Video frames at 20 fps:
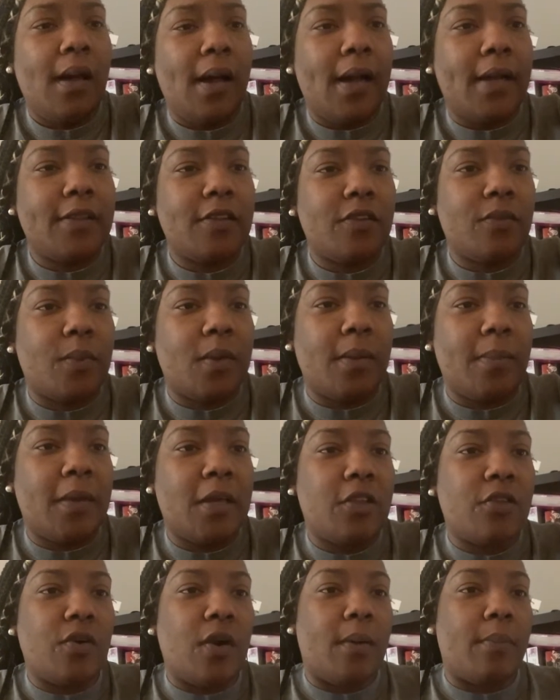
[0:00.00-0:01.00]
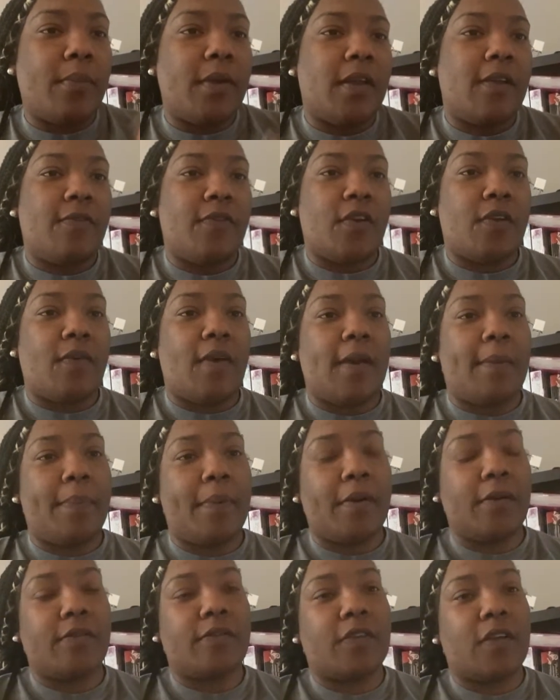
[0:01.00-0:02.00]
I just want to make sure I'm reading for the right
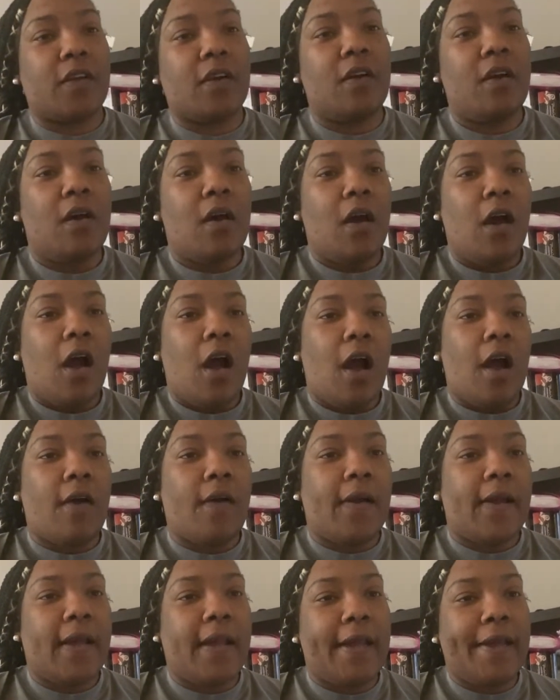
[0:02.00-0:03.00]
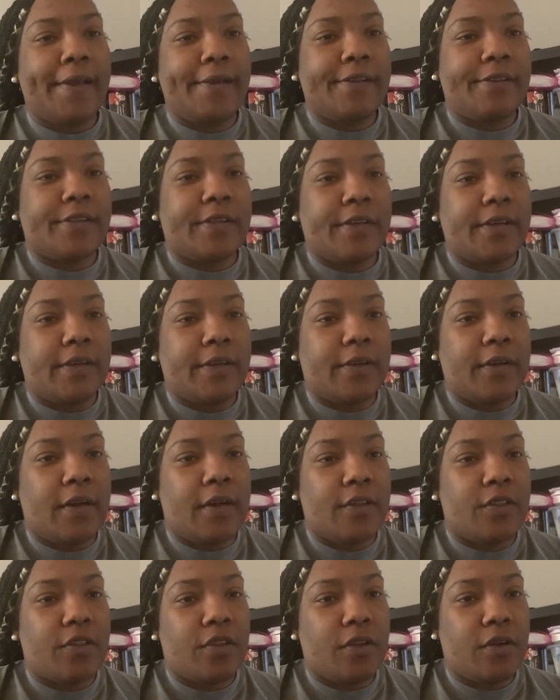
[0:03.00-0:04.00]
person. All right, Asia,
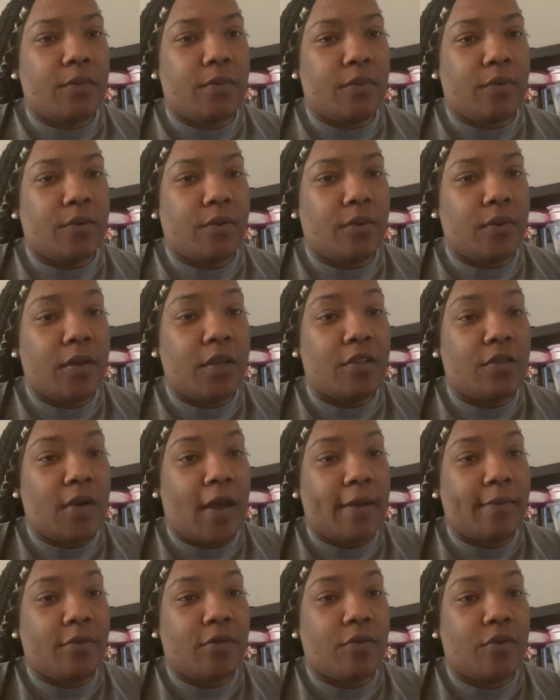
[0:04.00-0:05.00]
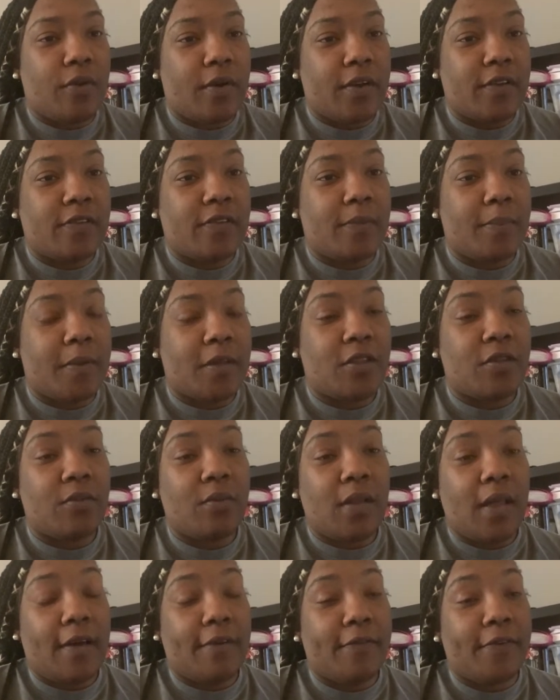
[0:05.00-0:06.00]
a general. He drives you crazy, but you
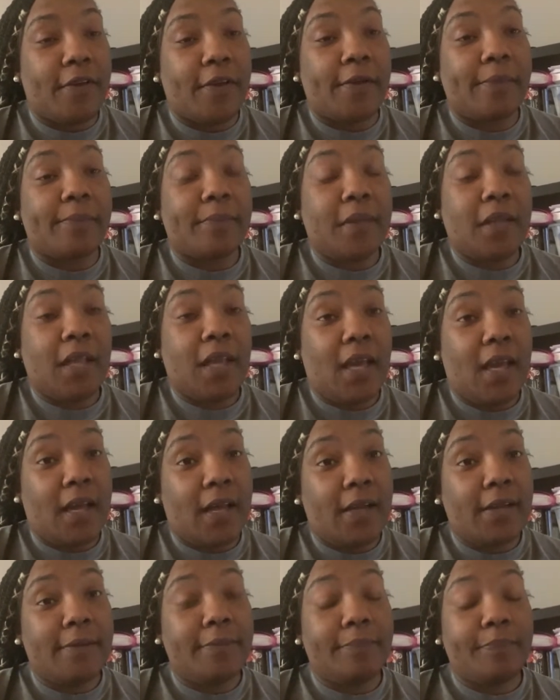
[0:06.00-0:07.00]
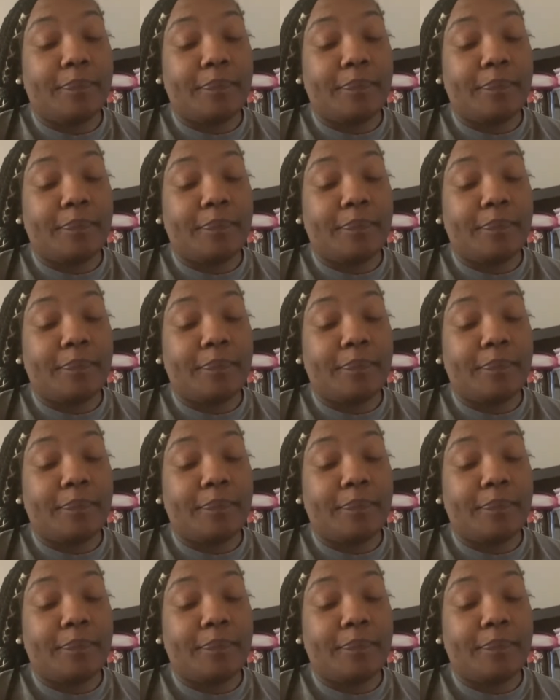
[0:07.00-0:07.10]
love him. Yeah.